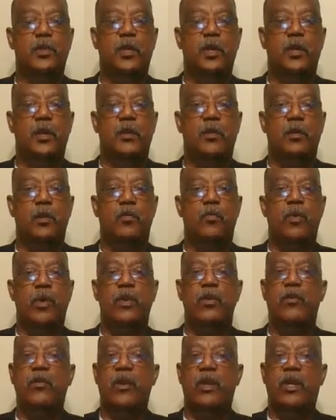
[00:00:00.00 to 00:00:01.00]
are
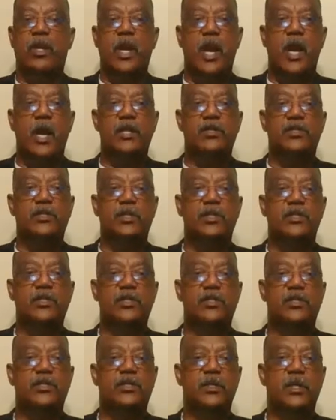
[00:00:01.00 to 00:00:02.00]
rendered
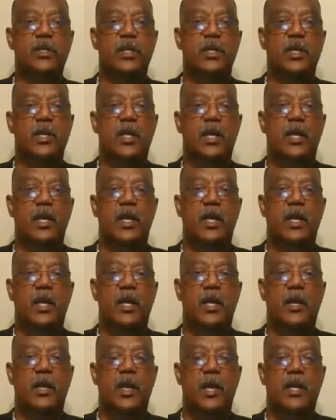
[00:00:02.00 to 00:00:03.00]
unconscious,
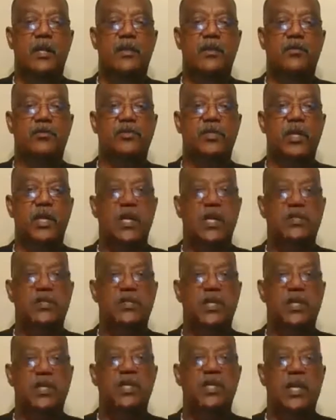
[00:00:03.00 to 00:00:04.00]
and there's an
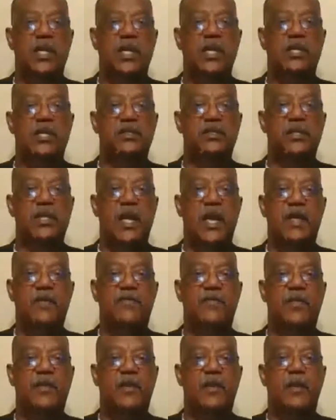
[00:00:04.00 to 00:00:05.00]
instantaneous
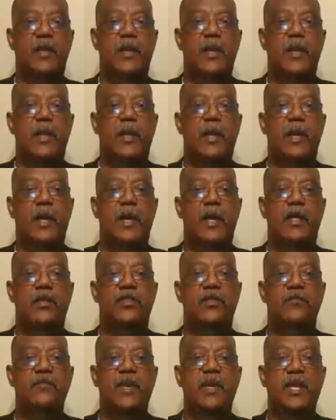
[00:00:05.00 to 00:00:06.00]
death.
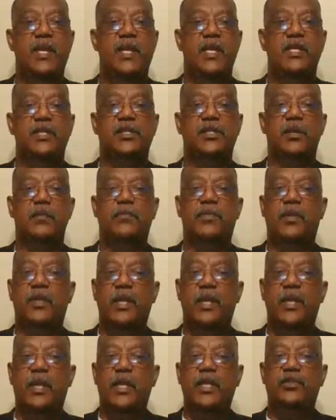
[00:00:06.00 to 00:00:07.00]
The meat is
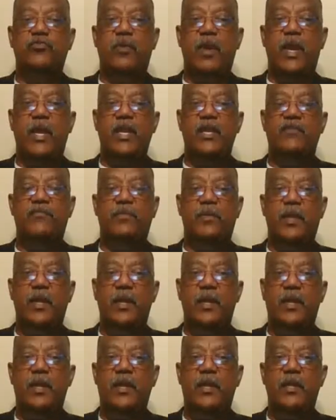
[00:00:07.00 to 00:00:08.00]
completely drained of
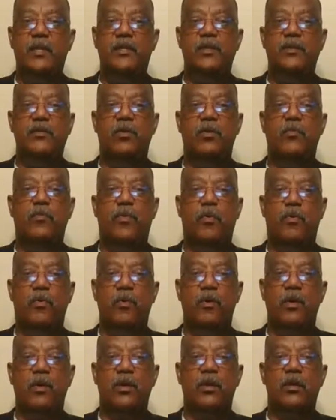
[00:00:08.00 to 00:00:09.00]
blood, no
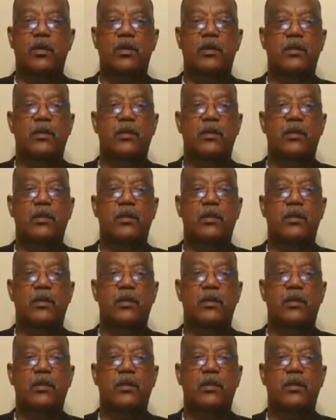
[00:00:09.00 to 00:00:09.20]
pork,